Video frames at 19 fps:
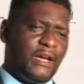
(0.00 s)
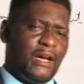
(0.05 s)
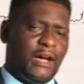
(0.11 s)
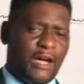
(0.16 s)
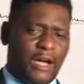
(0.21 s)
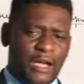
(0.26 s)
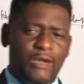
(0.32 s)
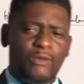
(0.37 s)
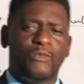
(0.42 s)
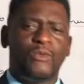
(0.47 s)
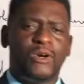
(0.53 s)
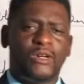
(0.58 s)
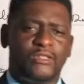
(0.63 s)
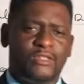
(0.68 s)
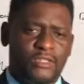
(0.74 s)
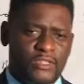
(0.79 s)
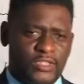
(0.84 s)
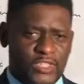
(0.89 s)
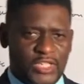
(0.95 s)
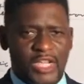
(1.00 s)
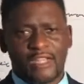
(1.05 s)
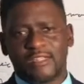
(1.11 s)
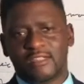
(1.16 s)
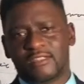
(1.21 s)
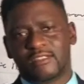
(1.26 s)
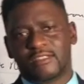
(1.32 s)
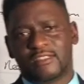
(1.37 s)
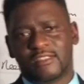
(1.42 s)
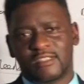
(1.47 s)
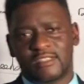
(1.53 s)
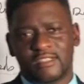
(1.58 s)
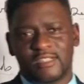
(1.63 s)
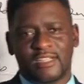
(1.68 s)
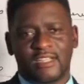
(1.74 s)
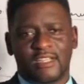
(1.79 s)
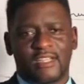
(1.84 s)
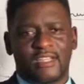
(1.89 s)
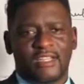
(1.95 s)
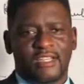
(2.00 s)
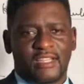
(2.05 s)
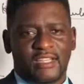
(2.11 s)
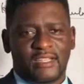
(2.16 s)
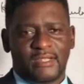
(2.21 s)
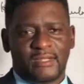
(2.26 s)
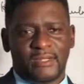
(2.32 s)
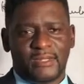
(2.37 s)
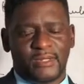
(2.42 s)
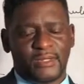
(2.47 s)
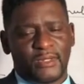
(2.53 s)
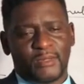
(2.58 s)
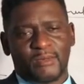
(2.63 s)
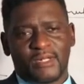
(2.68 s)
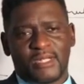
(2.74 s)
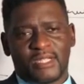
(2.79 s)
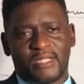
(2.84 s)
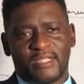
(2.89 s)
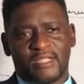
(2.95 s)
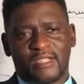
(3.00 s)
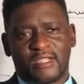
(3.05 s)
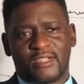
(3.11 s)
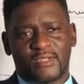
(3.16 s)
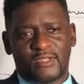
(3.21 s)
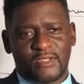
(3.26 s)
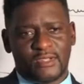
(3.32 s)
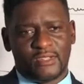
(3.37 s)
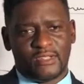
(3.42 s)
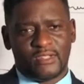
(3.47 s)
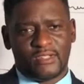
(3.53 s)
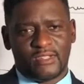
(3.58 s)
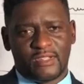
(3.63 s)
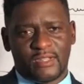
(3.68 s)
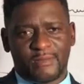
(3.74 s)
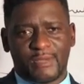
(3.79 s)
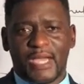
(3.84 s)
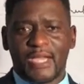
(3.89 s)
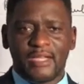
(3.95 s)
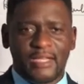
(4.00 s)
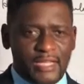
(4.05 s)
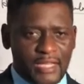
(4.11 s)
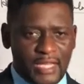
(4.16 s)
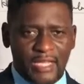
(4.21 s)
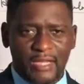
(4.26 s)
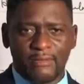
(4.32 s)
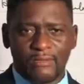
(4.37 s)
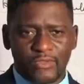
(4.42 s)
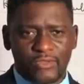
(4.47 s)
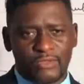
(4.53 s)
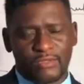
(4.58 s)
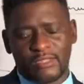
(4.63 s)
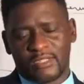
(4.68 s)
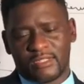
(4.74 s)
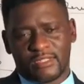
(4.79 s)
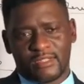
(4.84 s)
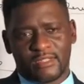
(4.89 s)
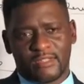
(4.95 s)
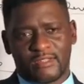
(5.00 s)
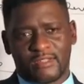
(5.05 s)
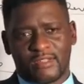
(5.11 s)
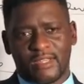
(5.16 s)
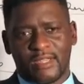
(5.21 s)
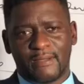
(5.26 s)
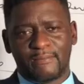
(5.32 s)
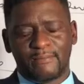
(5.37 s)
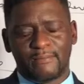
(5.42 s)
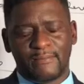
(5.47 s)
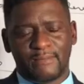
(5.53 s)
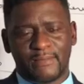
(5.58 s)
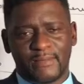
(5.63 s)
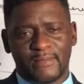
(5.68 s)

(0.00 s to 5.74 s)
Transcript: I want to challenge the global education system. I came through the system,